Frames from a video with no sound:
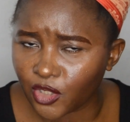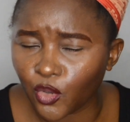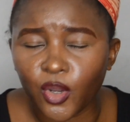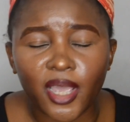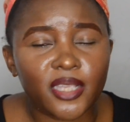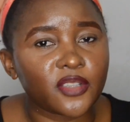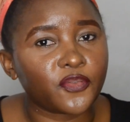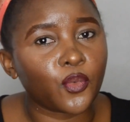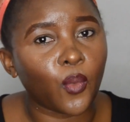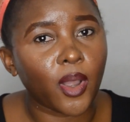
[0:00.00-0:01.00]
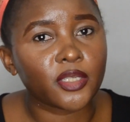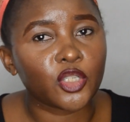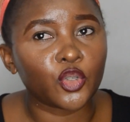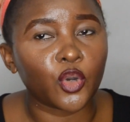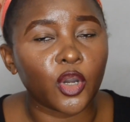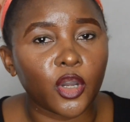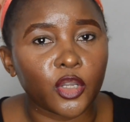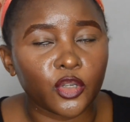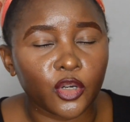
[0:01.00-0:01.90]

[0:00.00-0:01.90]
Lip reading: So guys, if you want your